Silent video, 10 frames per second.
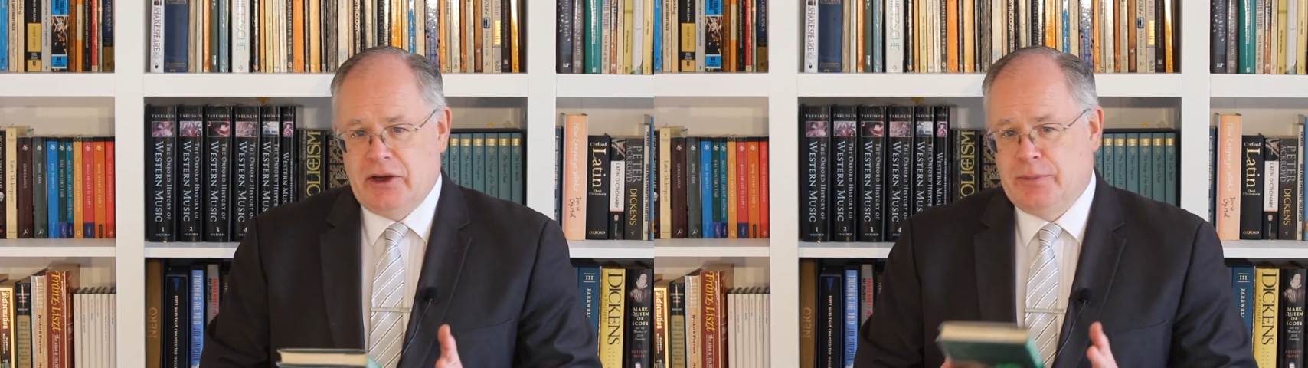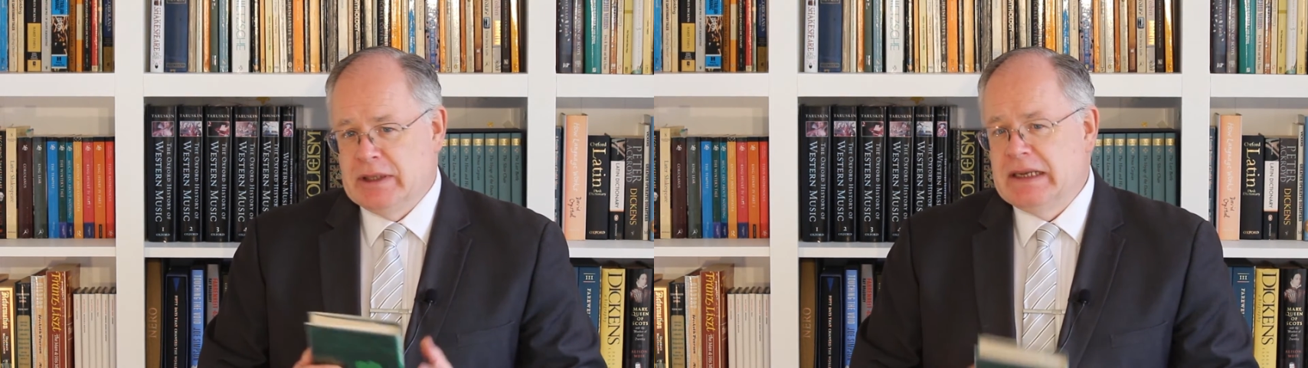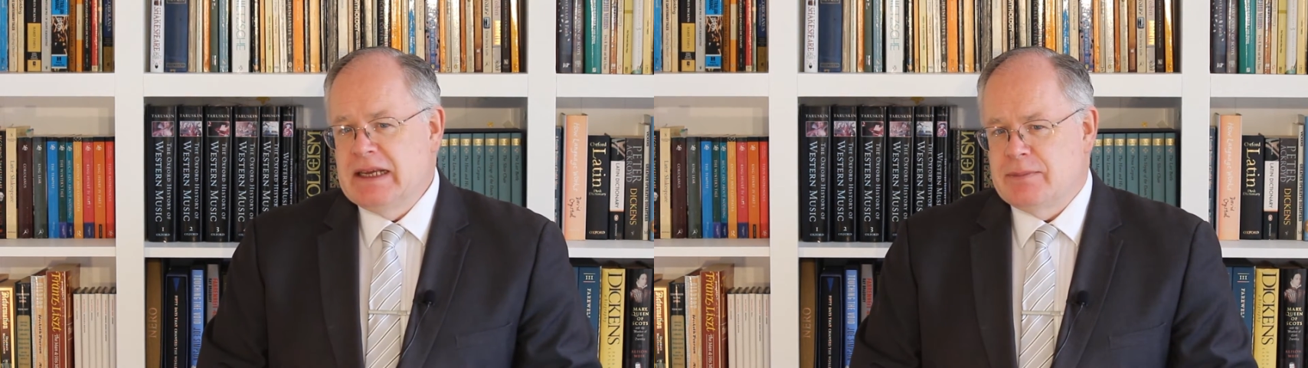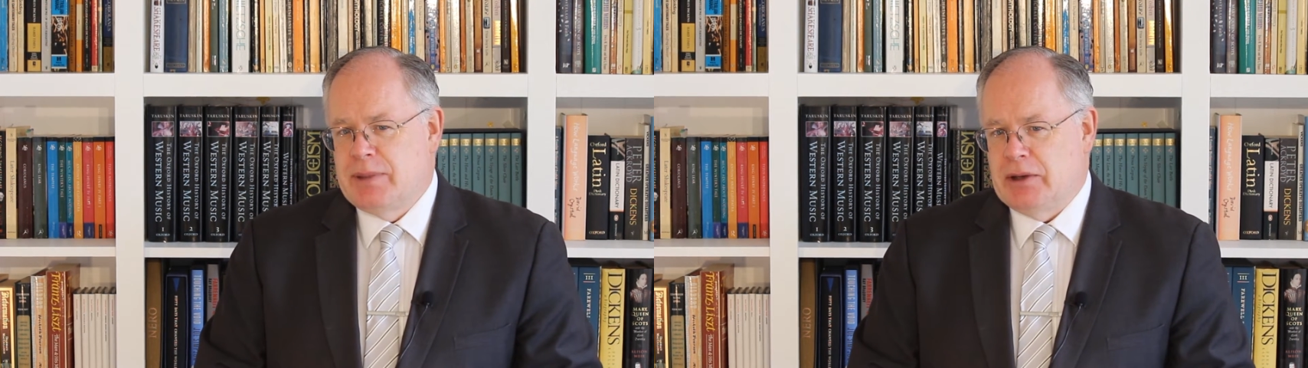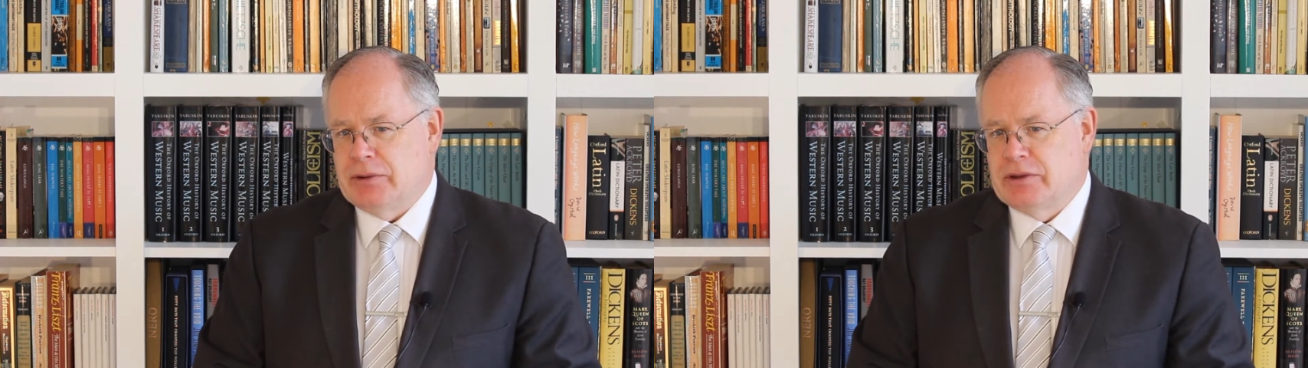Irma
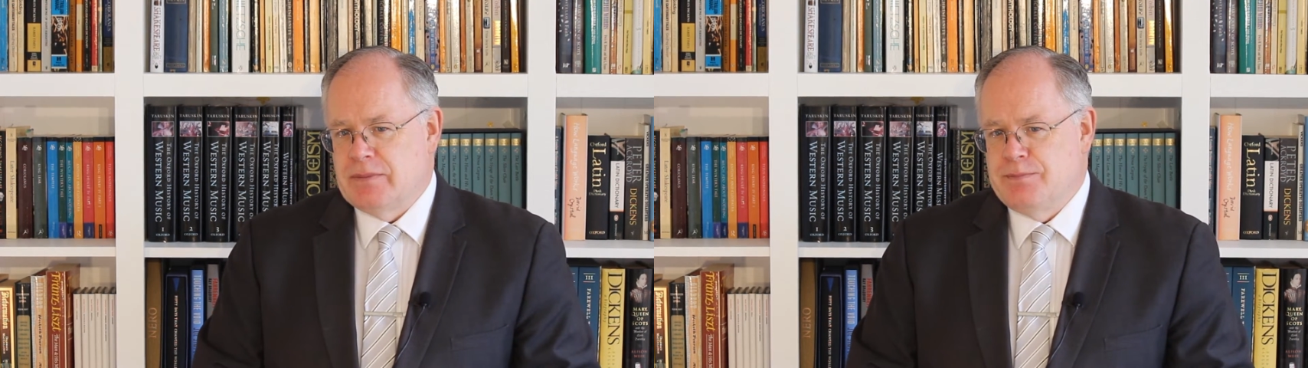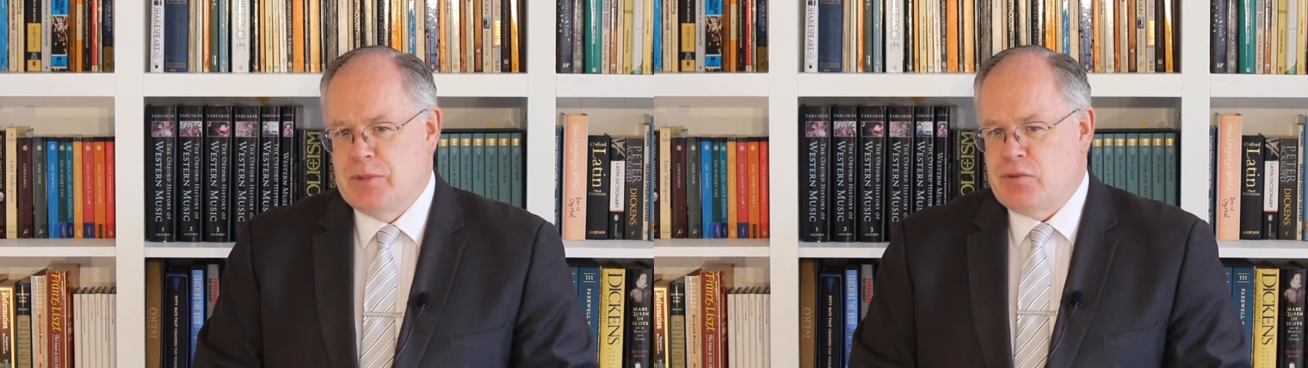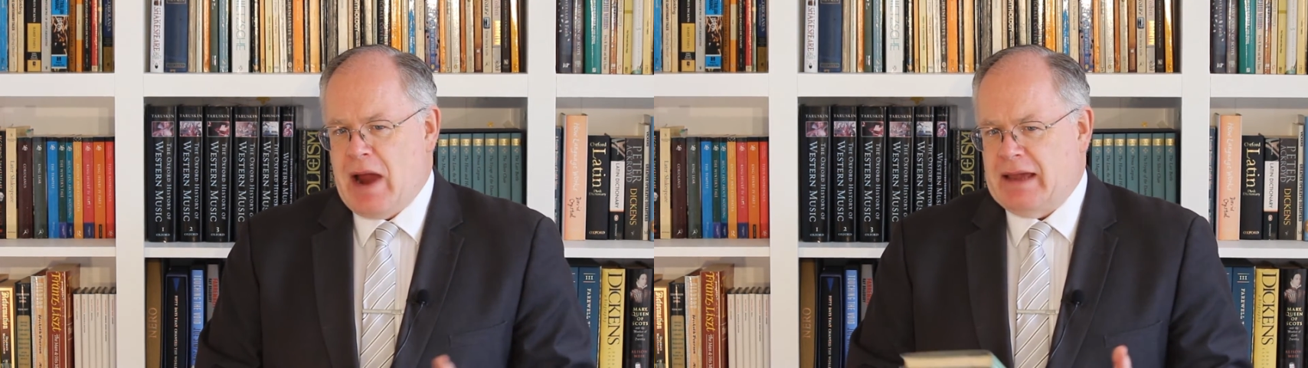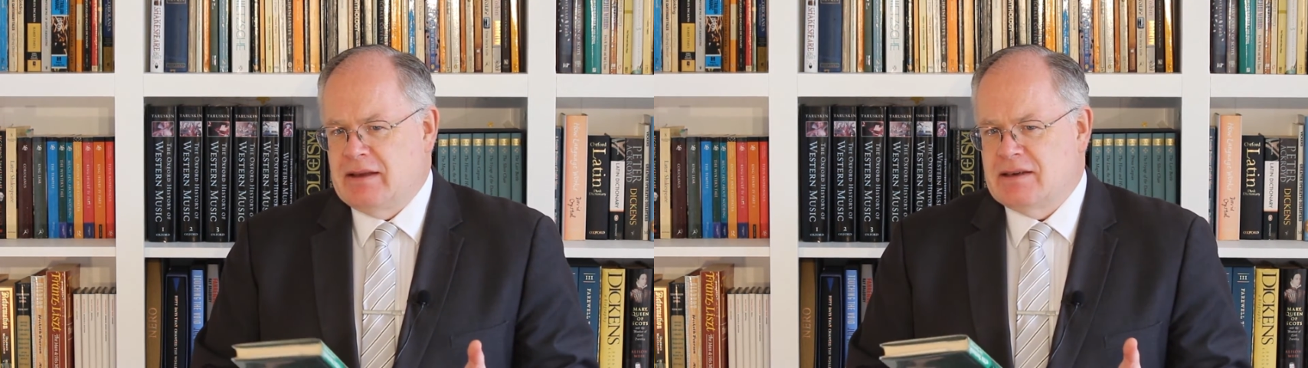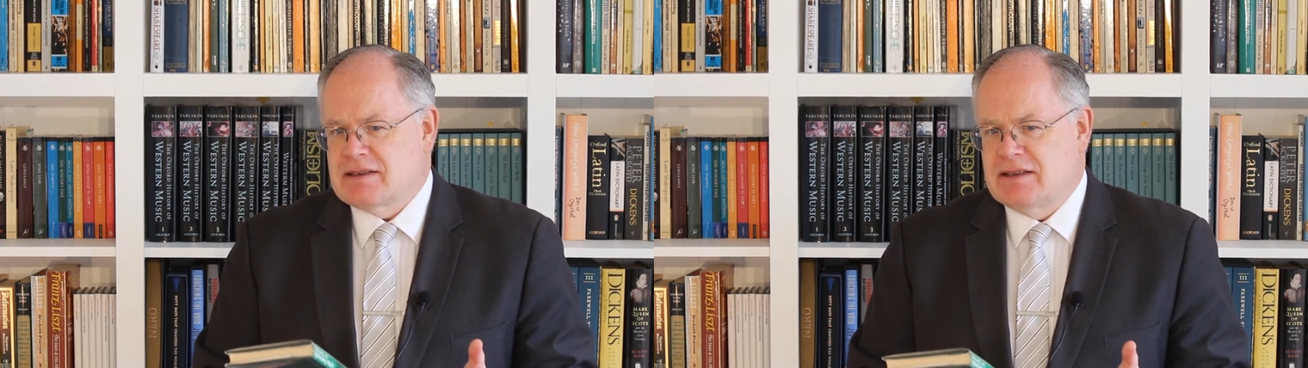Leopold
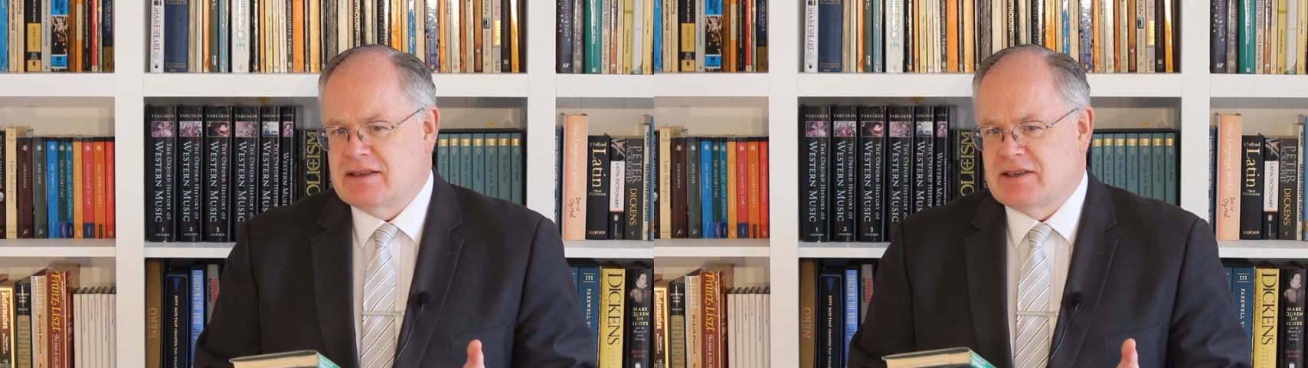miraculously